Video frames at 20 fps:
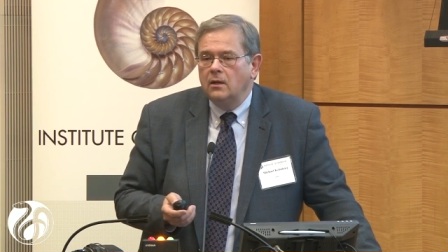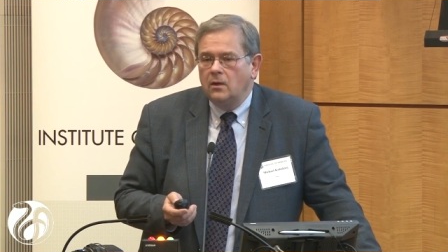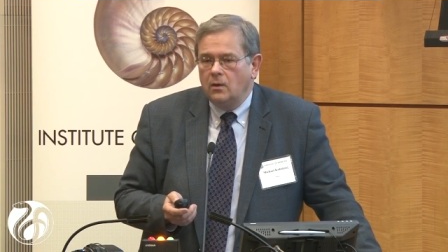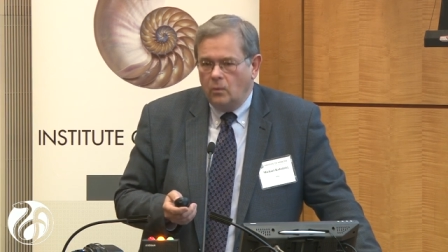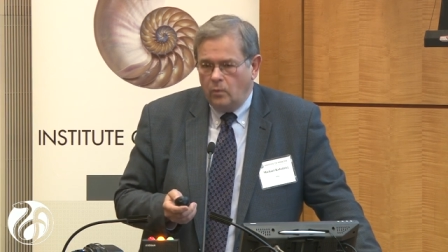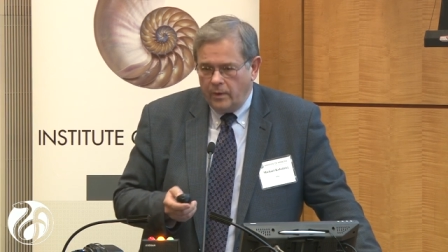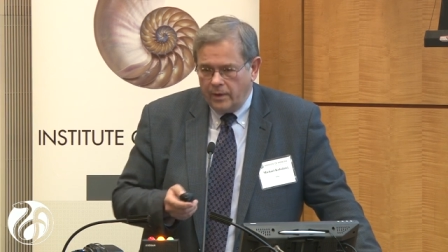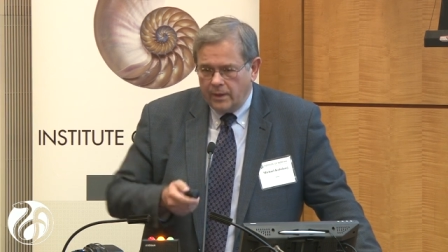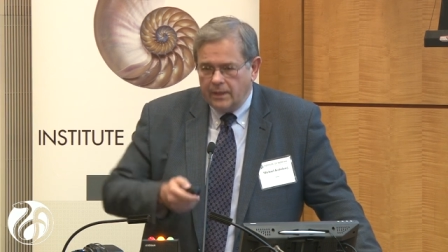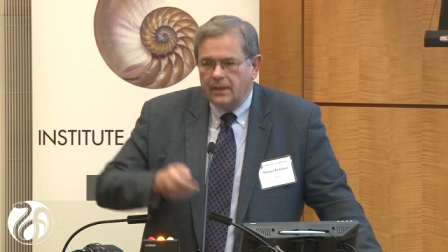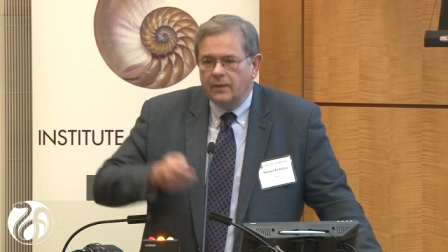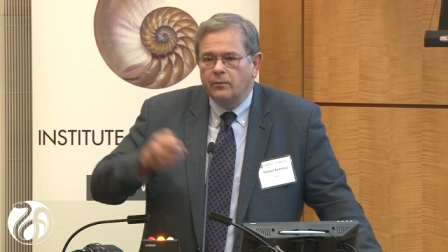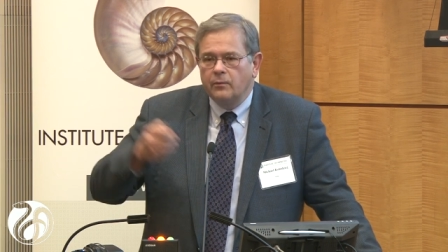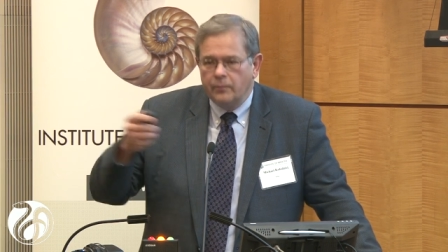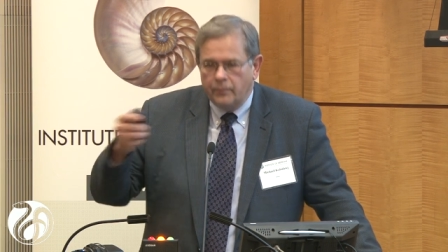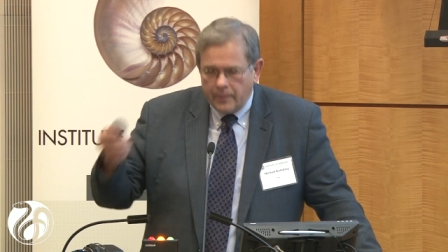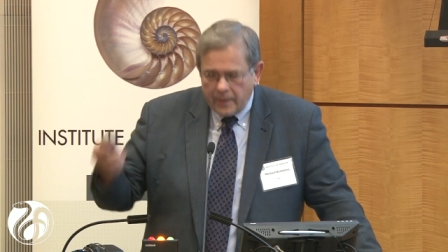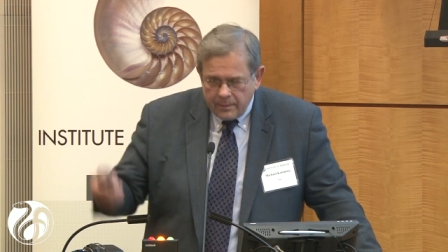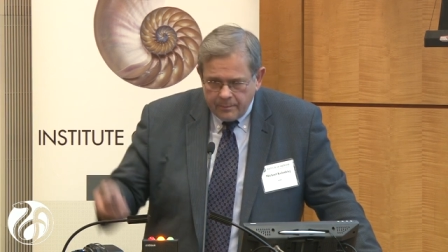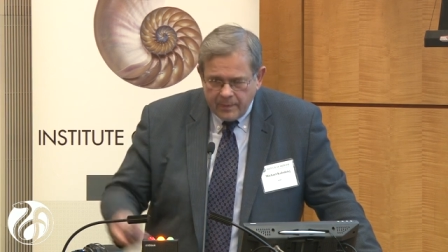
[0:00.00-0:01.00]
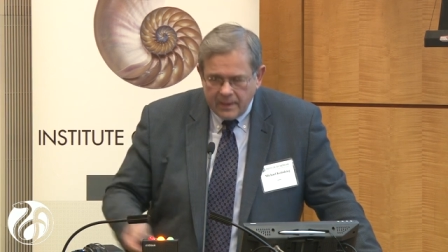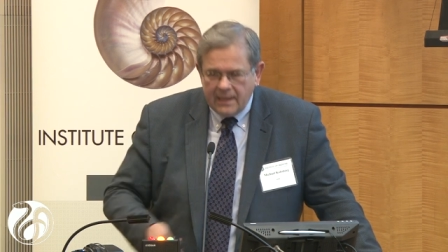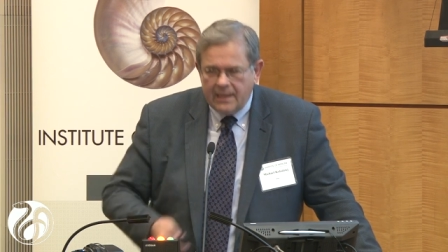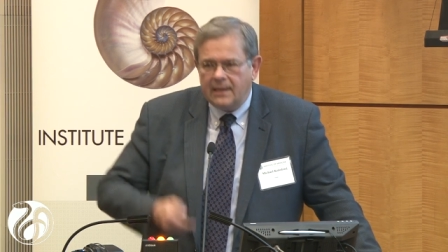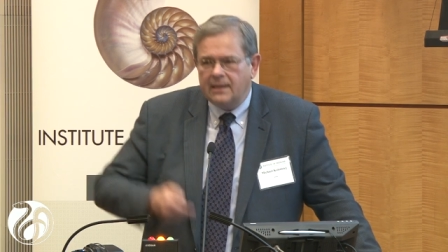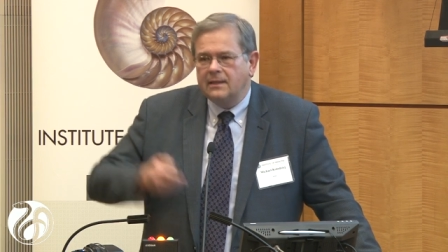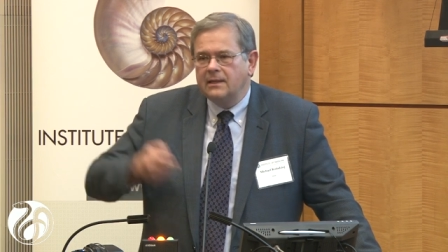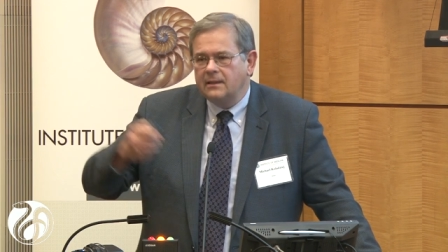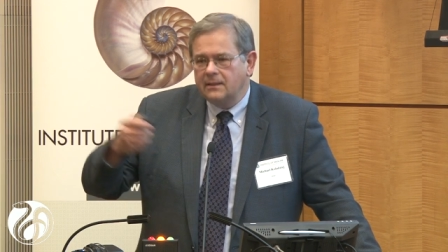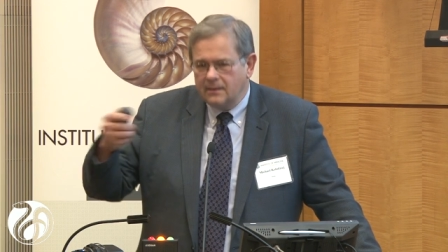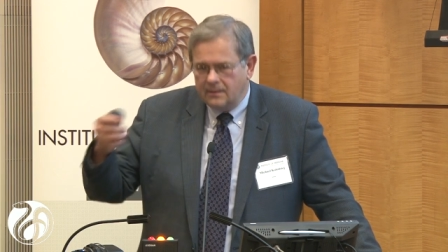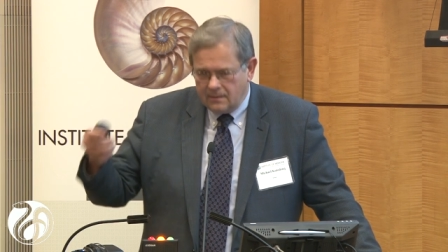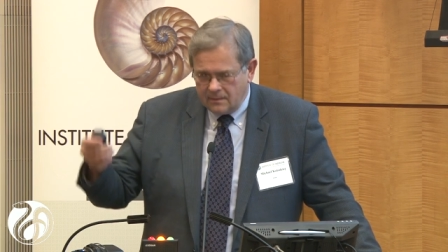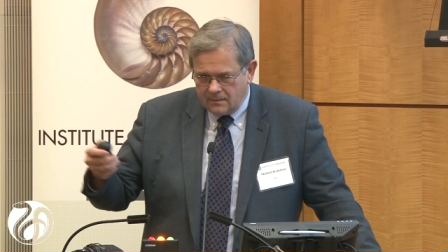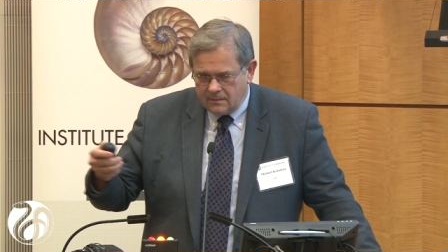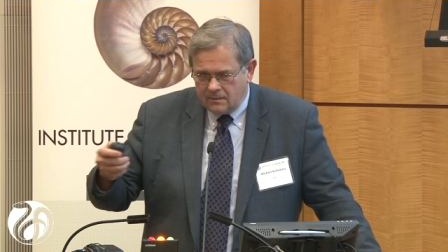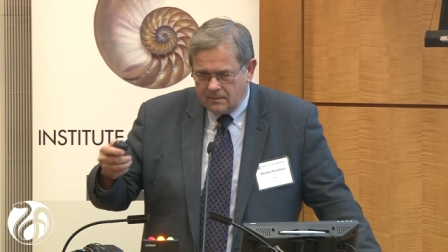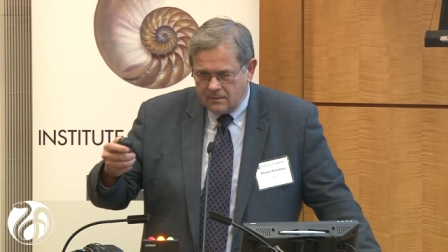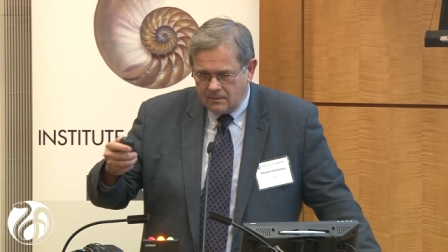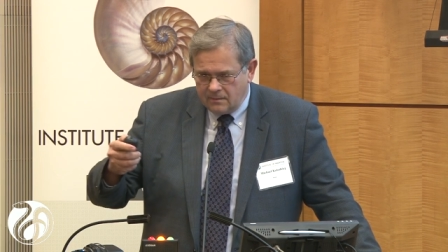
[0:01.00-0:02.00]
we're going to repeat
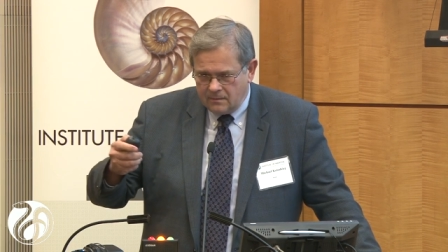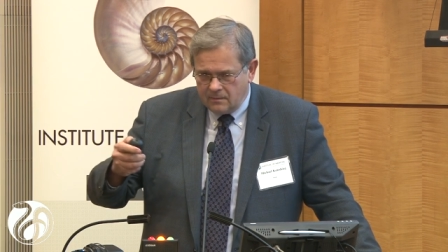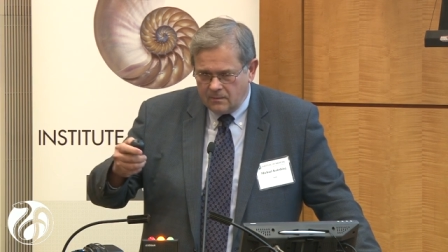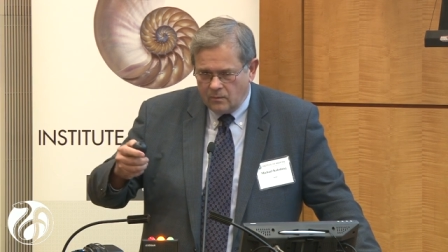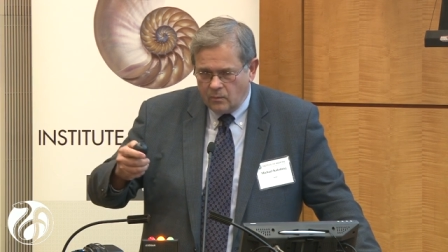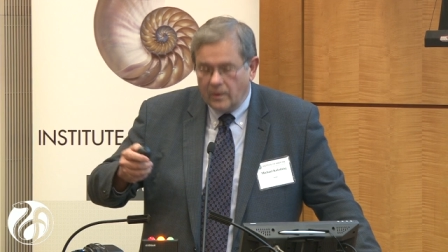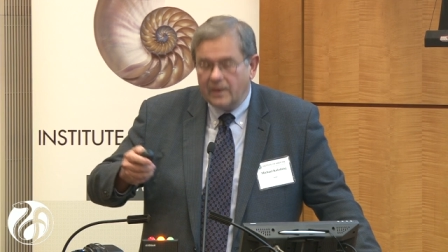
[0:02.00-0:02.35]
we're